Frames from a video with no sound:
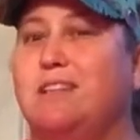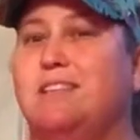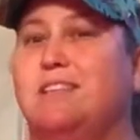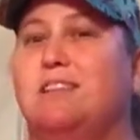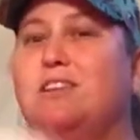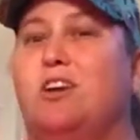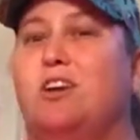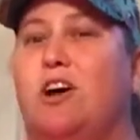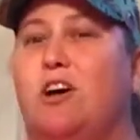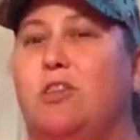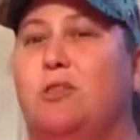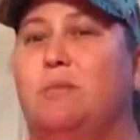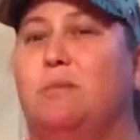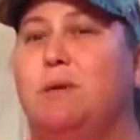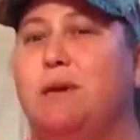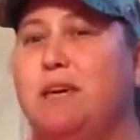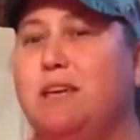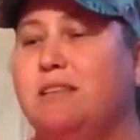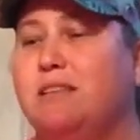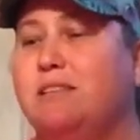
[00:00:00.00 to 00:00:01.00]
deal on the
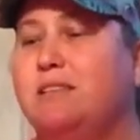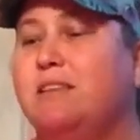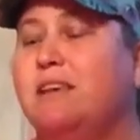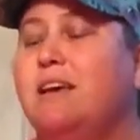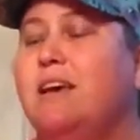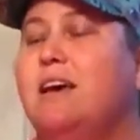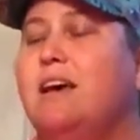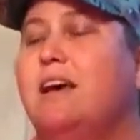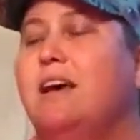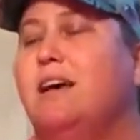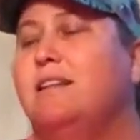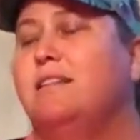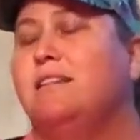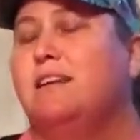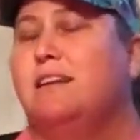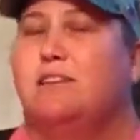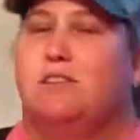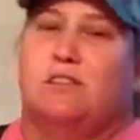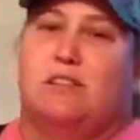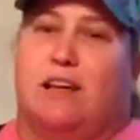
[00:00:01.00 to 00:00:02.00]
piece that
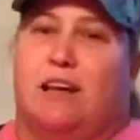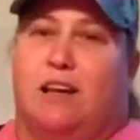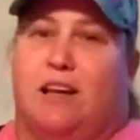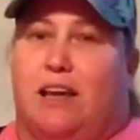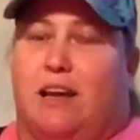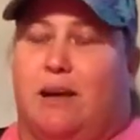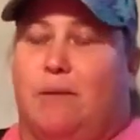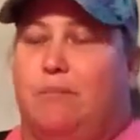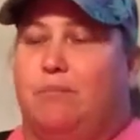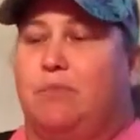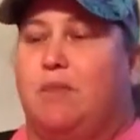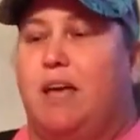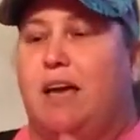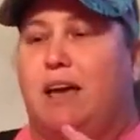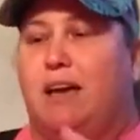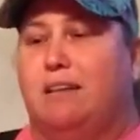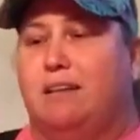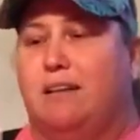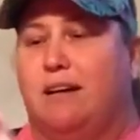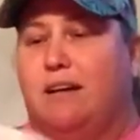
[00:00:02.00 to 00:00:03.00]
I just had to get it.
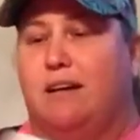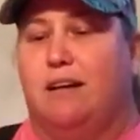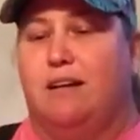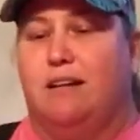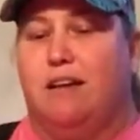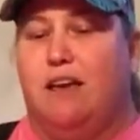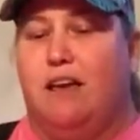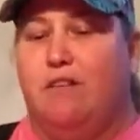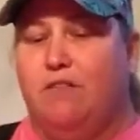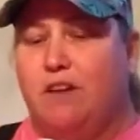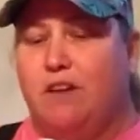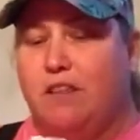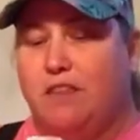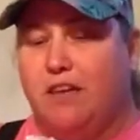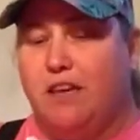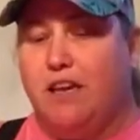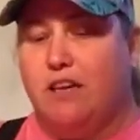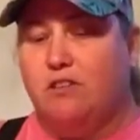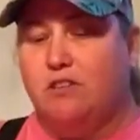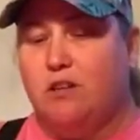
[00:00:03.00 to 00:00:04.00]
And if
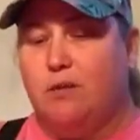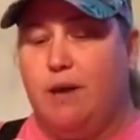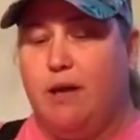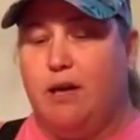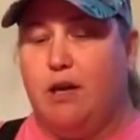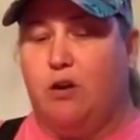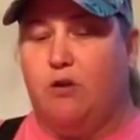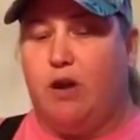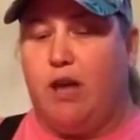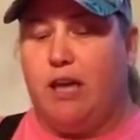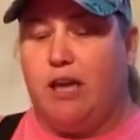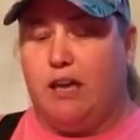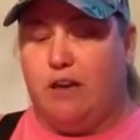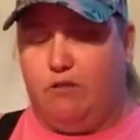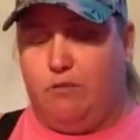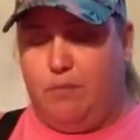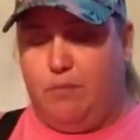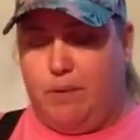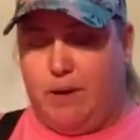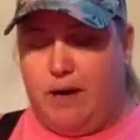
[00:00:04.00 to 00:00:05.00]
nothing else, it'll make a great
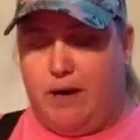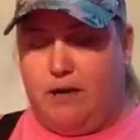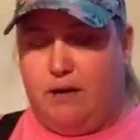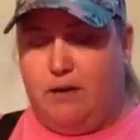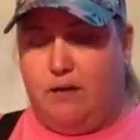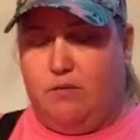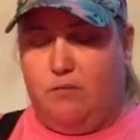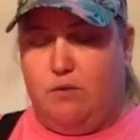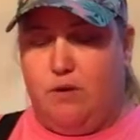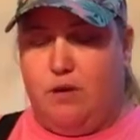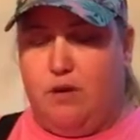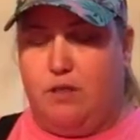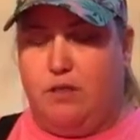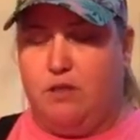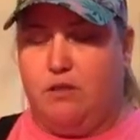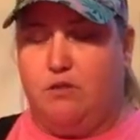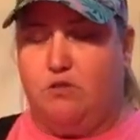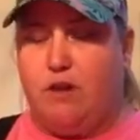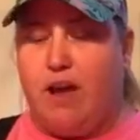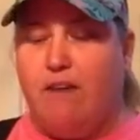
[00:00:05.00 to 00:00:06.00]
gift. But
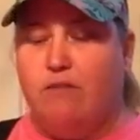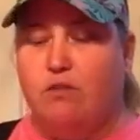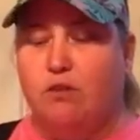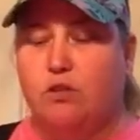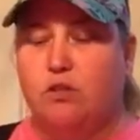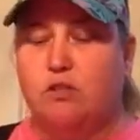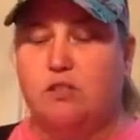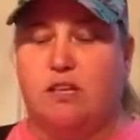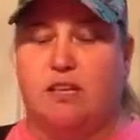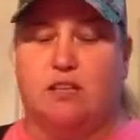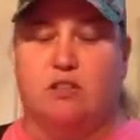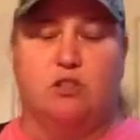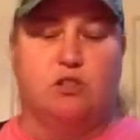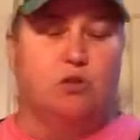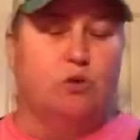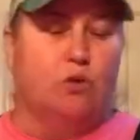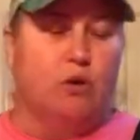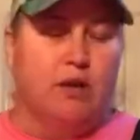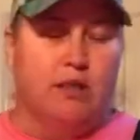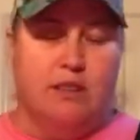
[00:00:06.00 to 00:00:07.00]
with travels and
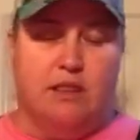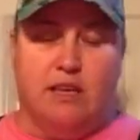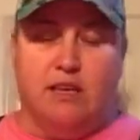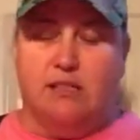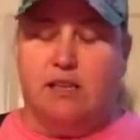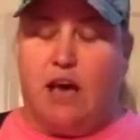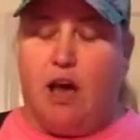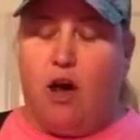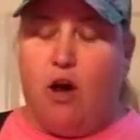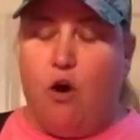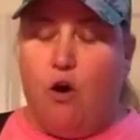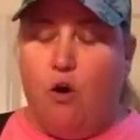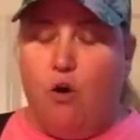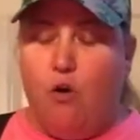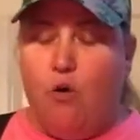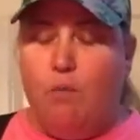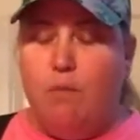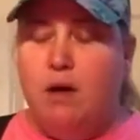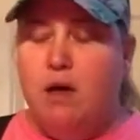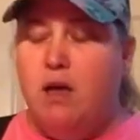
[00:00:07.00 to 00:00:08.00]
storing things at
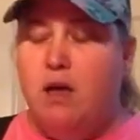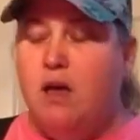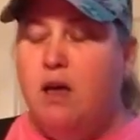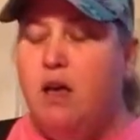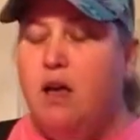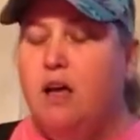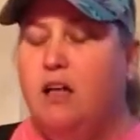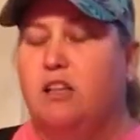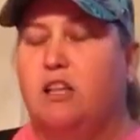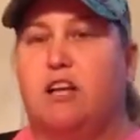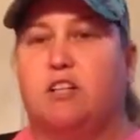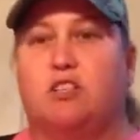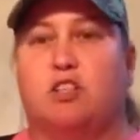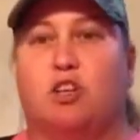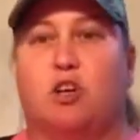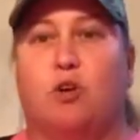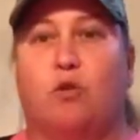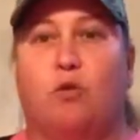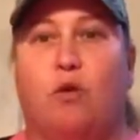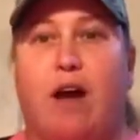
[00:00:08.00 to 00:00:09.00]
home, lots of
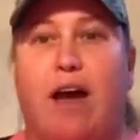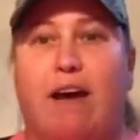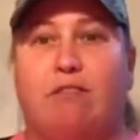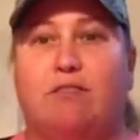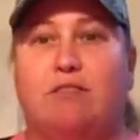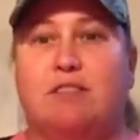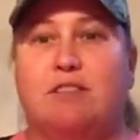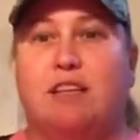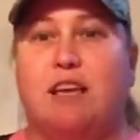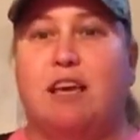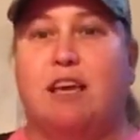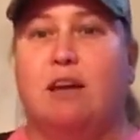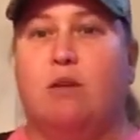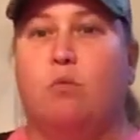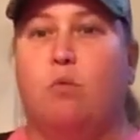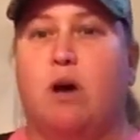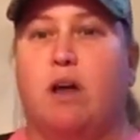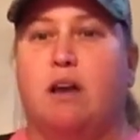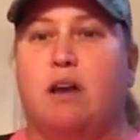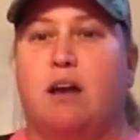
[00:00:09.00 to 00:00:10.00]
crafting and
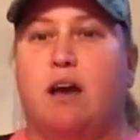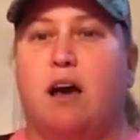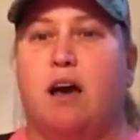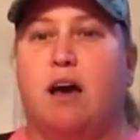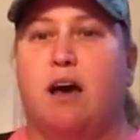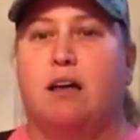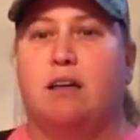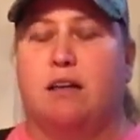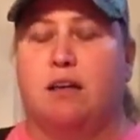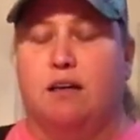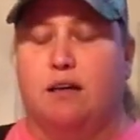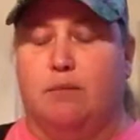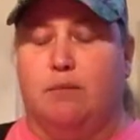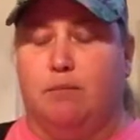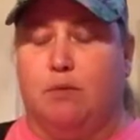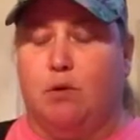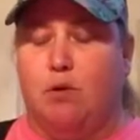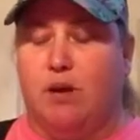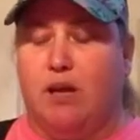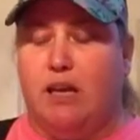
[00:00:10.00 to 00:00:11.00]
whatnot,
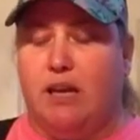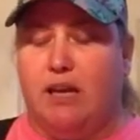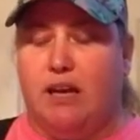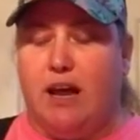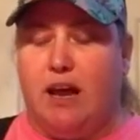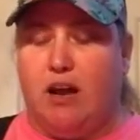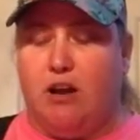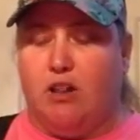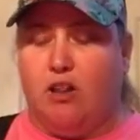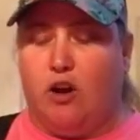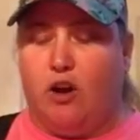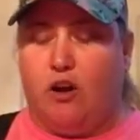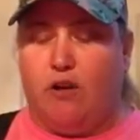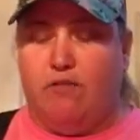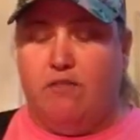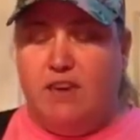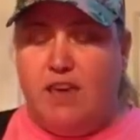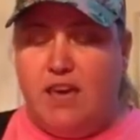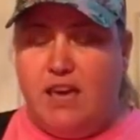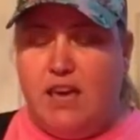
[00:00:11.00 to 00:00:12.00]
going in and out of the
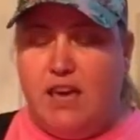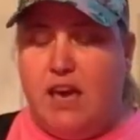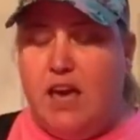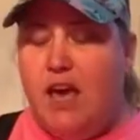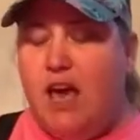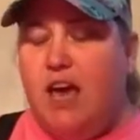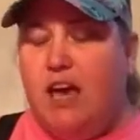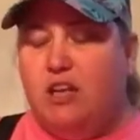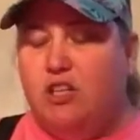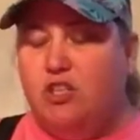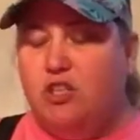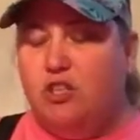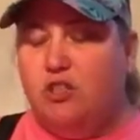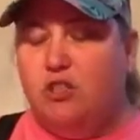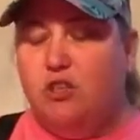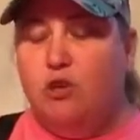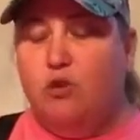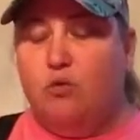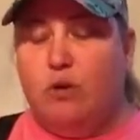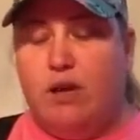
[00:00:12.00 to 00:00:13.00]
RV, it's just a
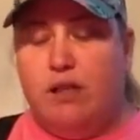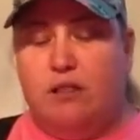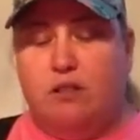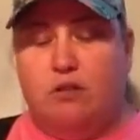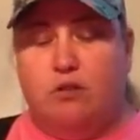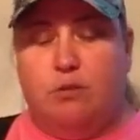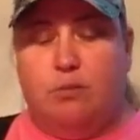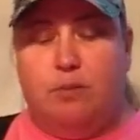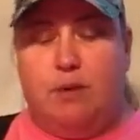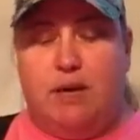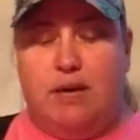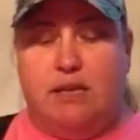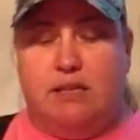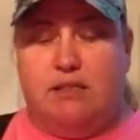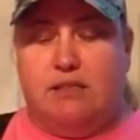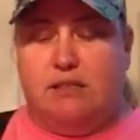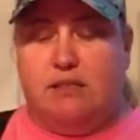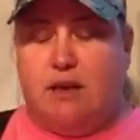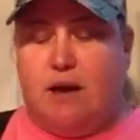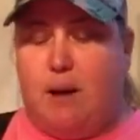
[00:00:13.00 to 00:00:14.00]
great little piece.
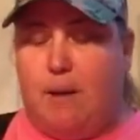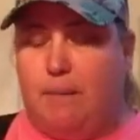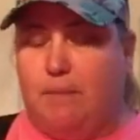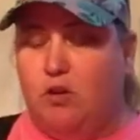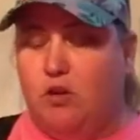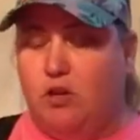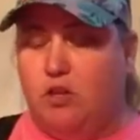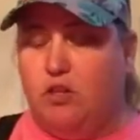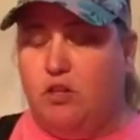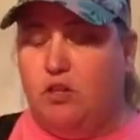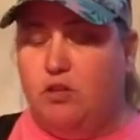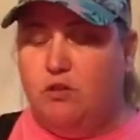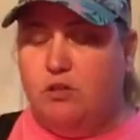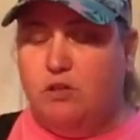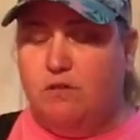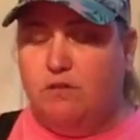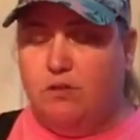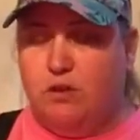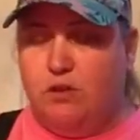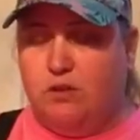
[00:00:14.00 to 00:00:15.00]
You could use it
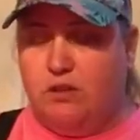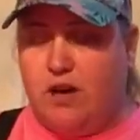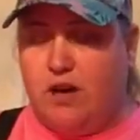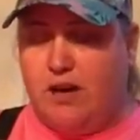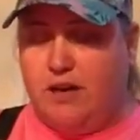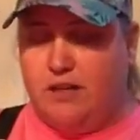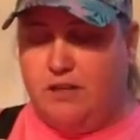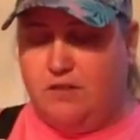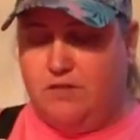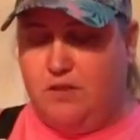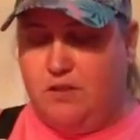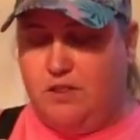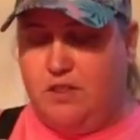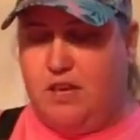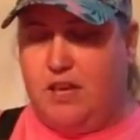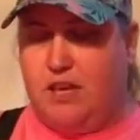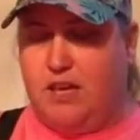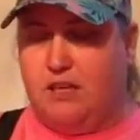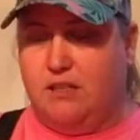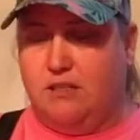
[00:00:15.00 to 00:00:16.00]
for a lot of different
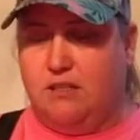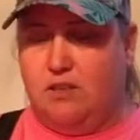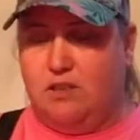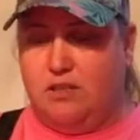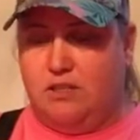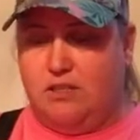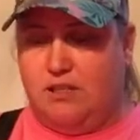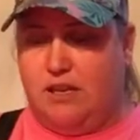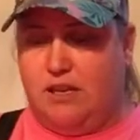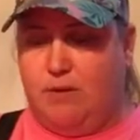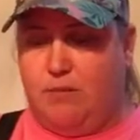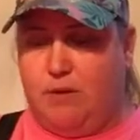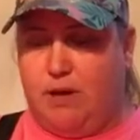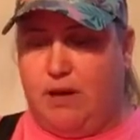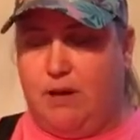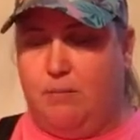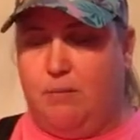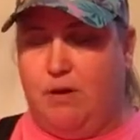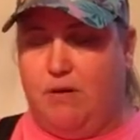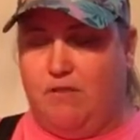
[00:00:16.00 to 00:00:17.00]
things. You can see I'm kind of
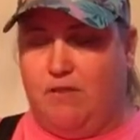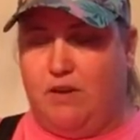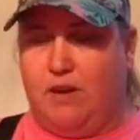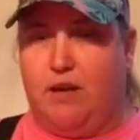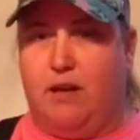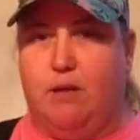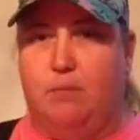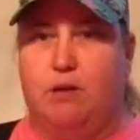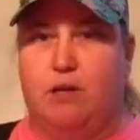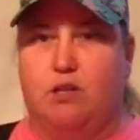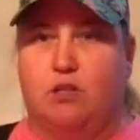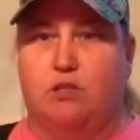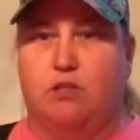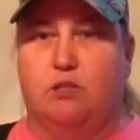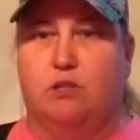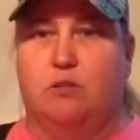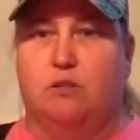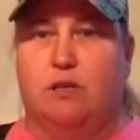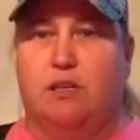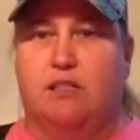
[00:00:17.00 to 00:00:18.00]
puffing it up here to
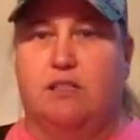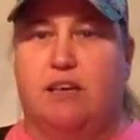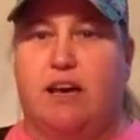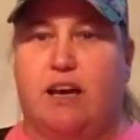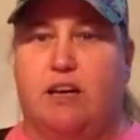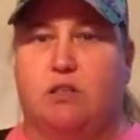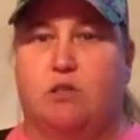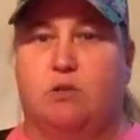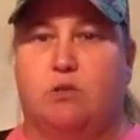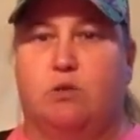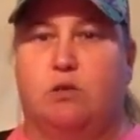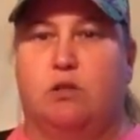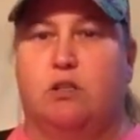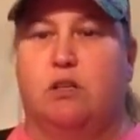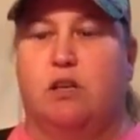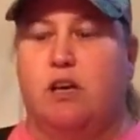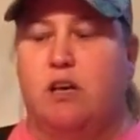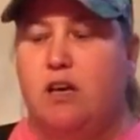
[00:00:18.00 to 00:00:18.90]
its actual